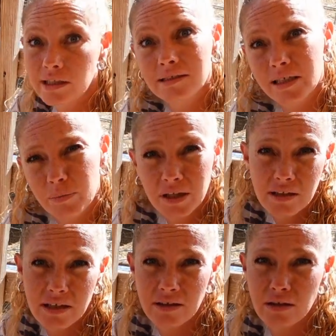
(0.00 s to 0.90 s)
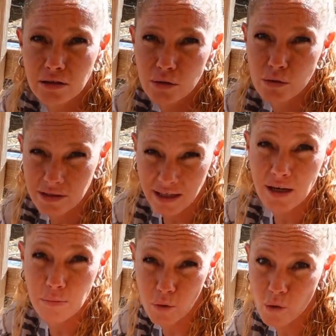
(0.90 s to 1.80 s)
and typically they'll lose like
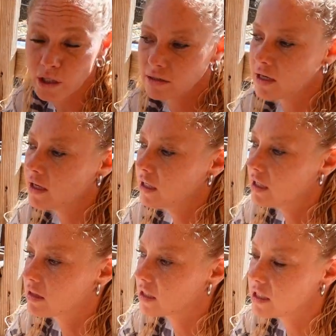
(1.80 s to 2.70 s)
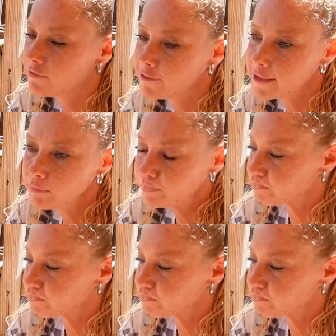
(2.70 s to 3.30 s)
a point in the evening.